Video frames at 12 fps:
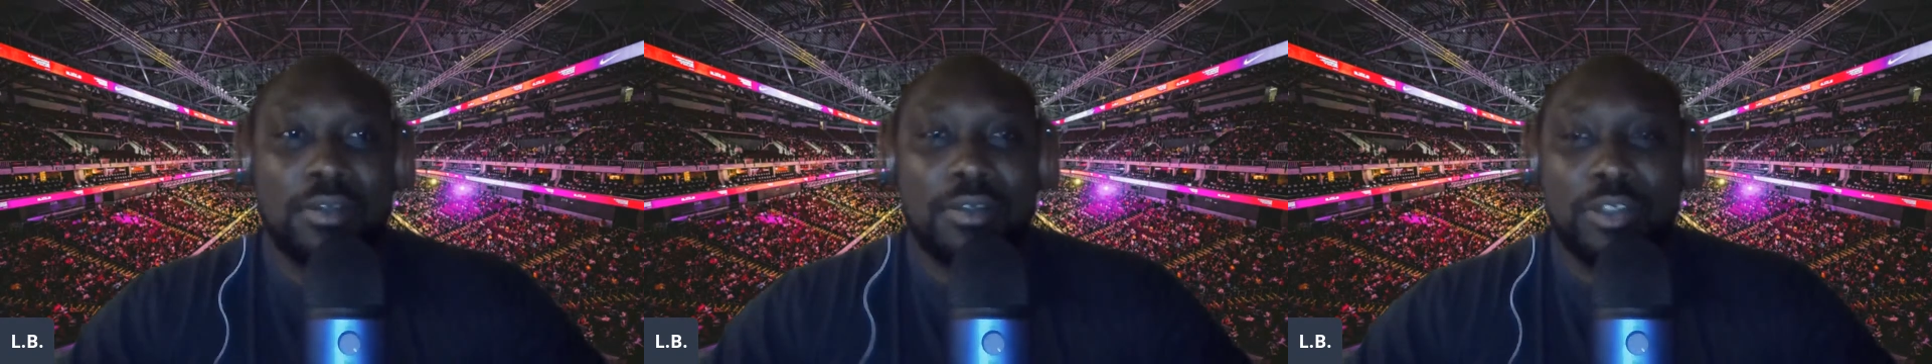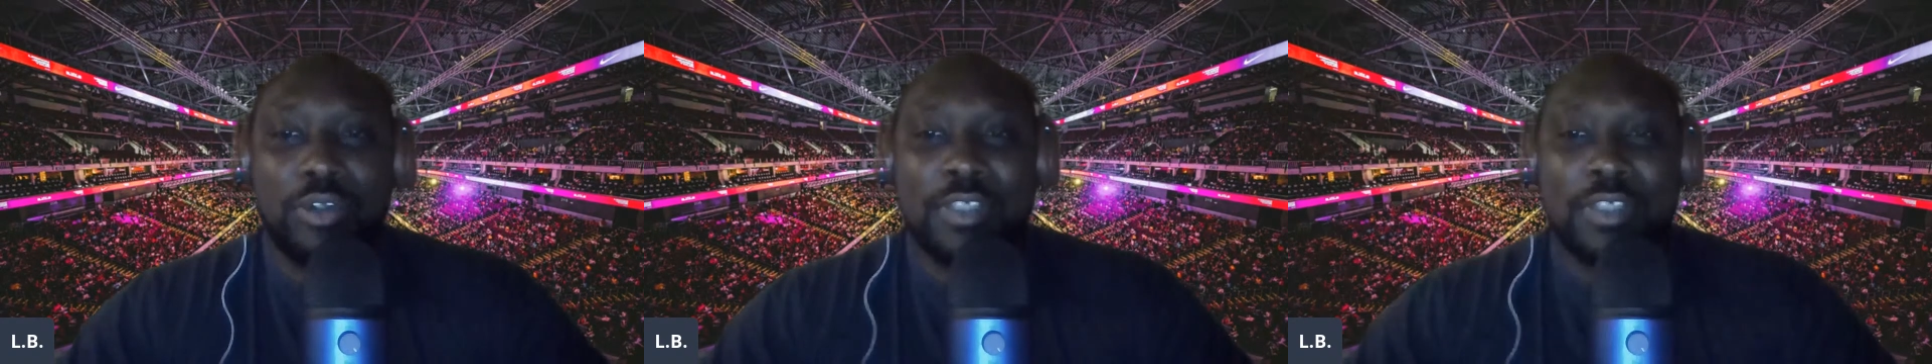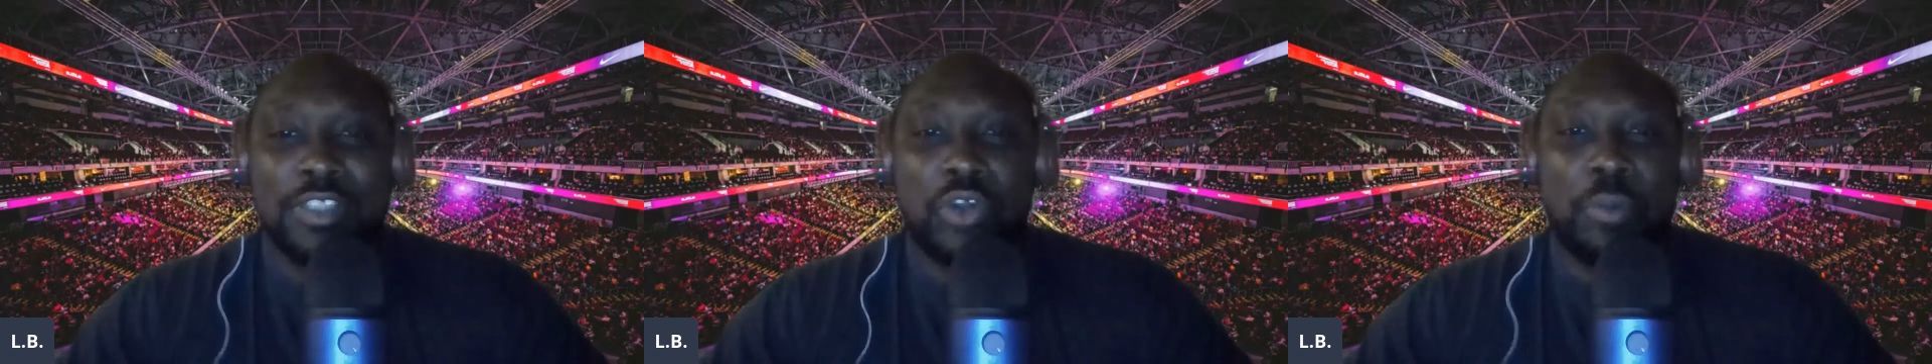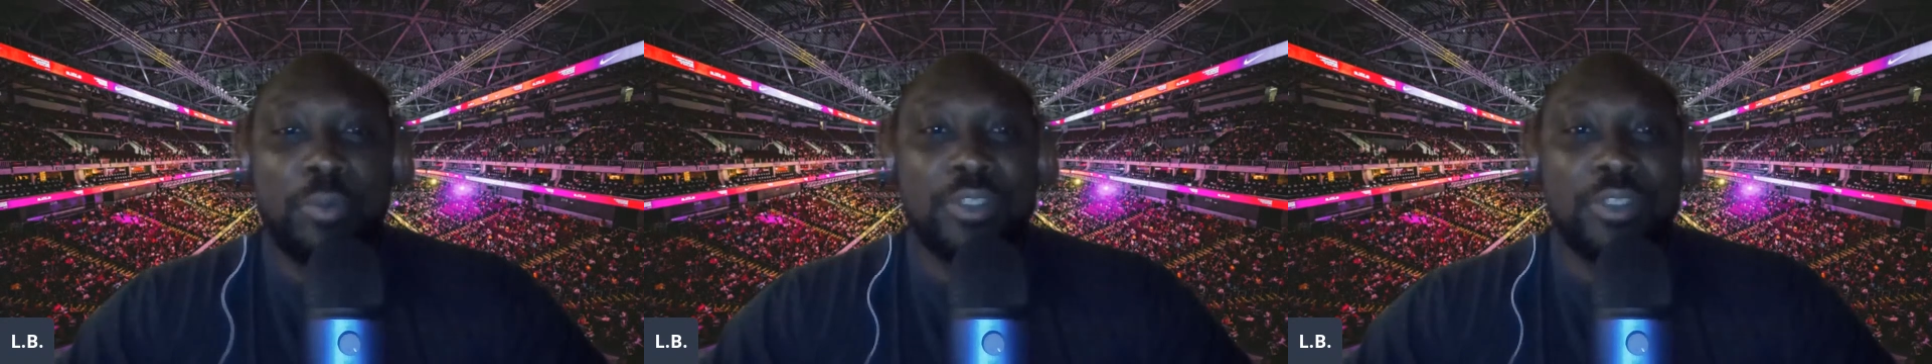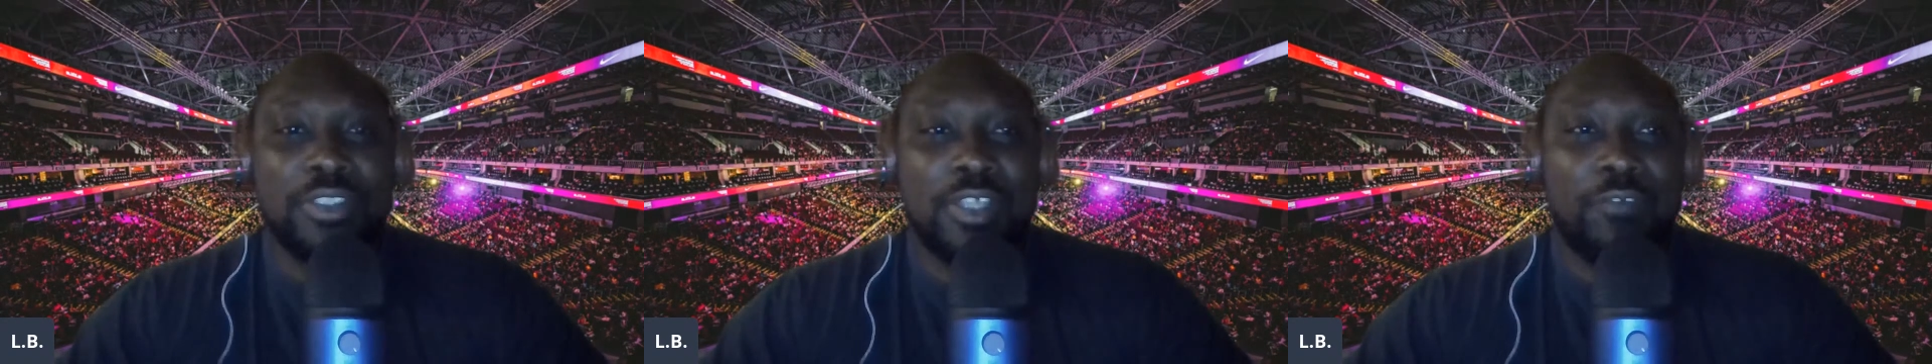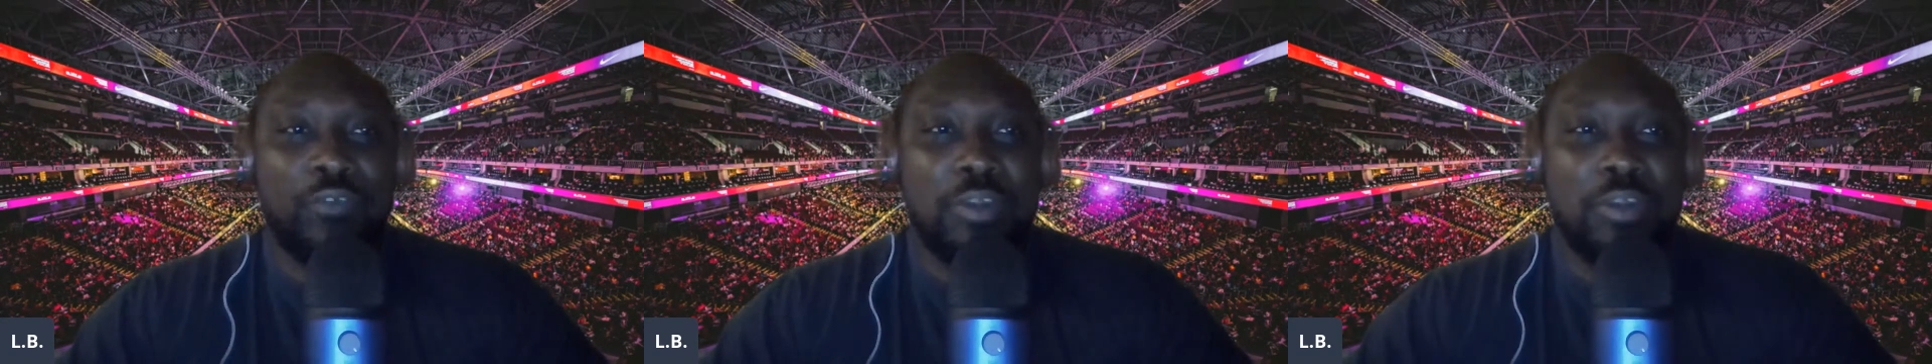These corporations
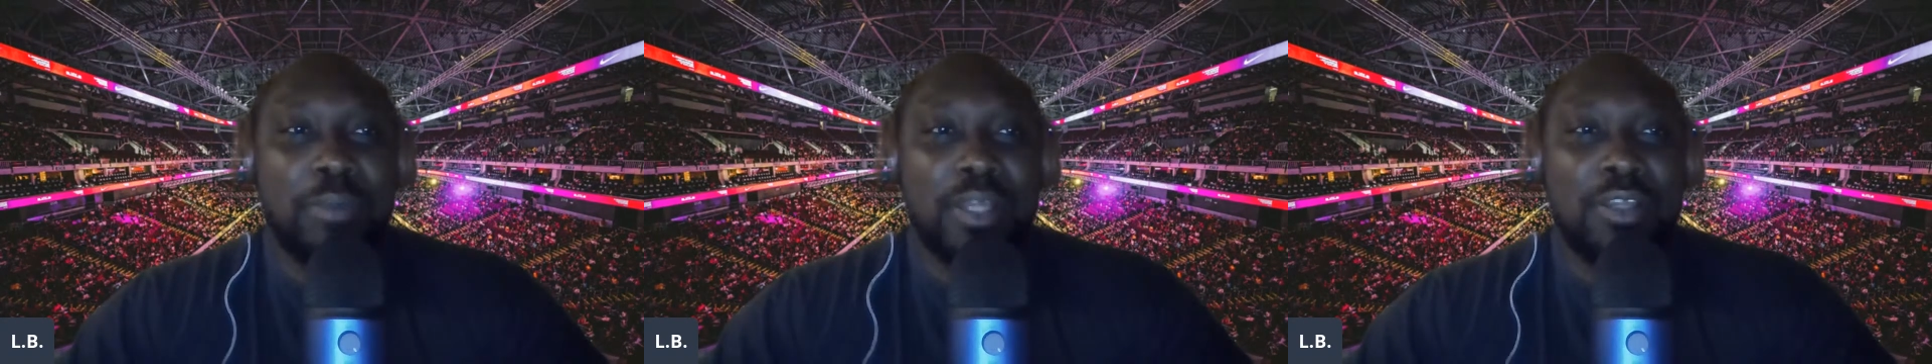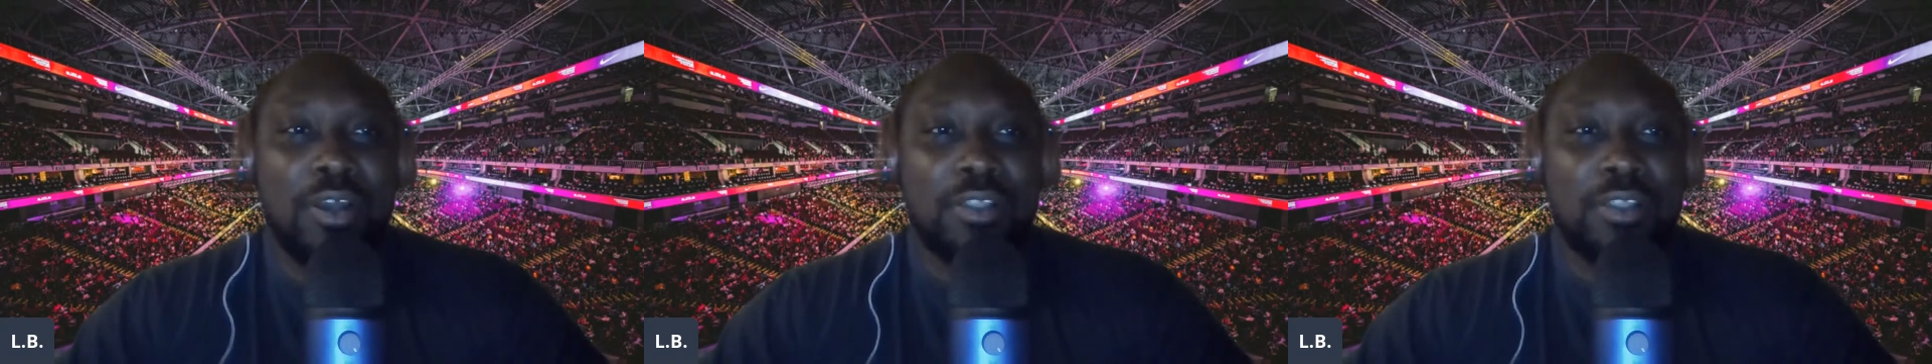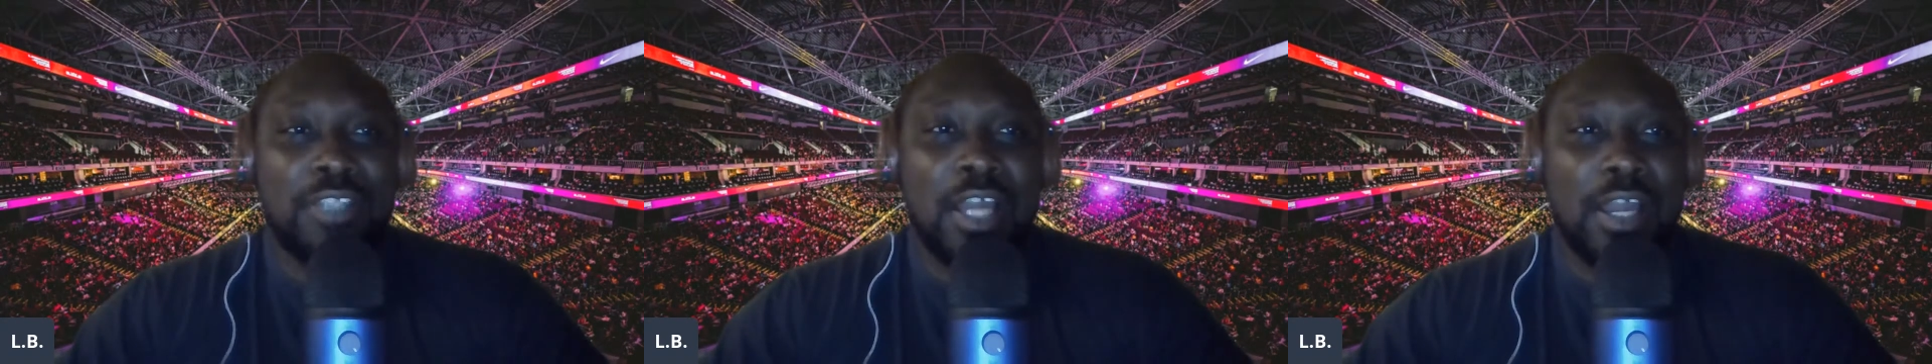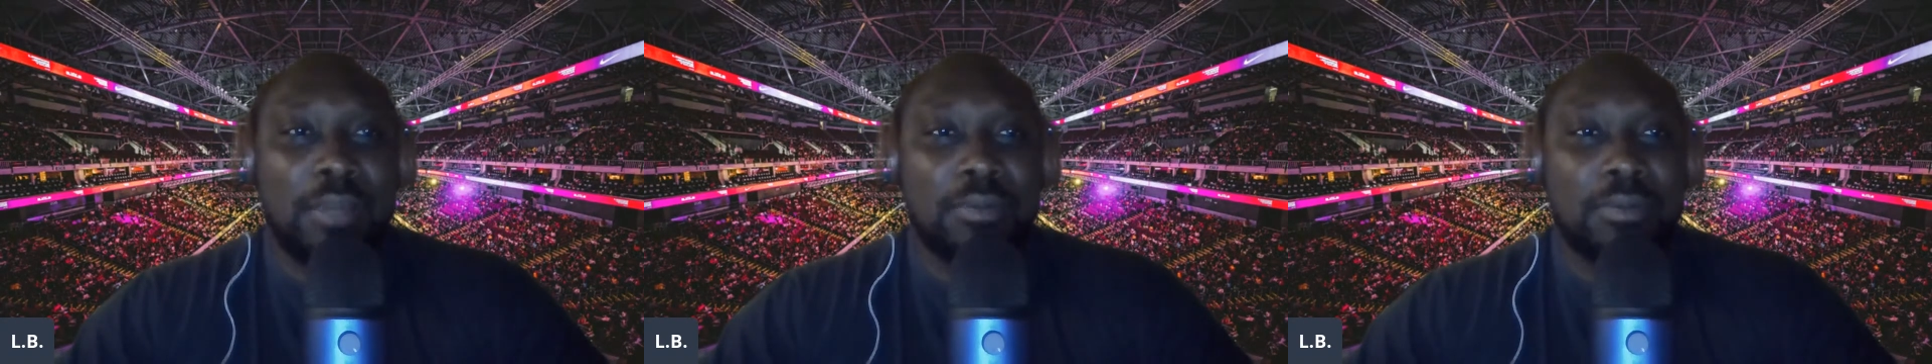get free money all the time.